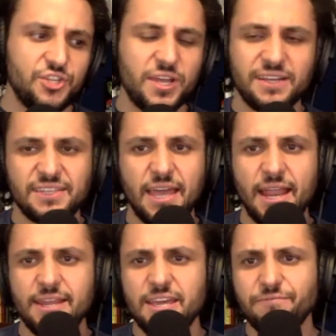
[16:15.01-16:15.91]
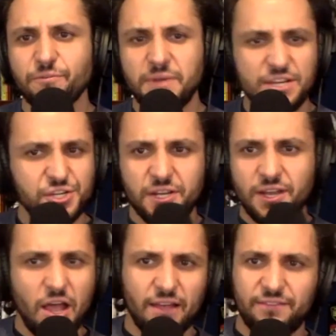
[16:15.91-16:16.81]
you guys get any
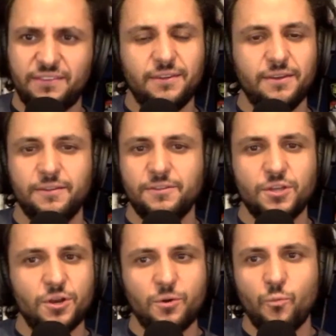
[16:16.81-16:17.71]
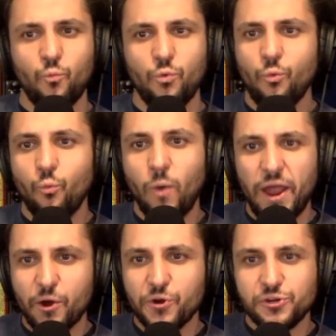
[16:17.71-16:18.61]
information as to, you know,
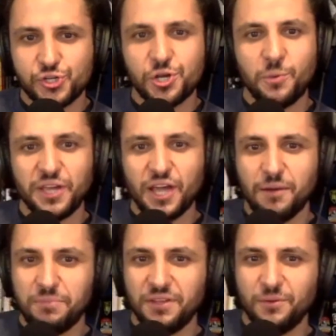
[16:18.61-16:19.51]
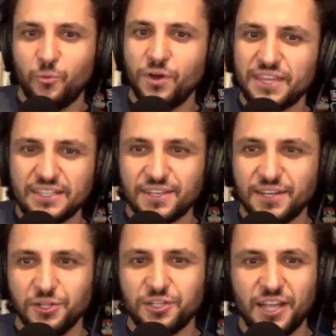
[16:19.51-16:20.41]
where you're showing up and what that's going
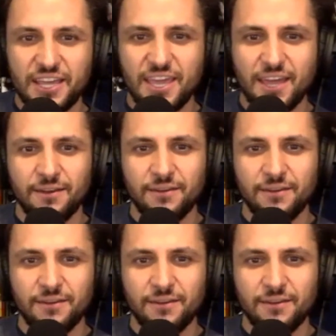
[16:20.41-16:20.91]
to look like yet?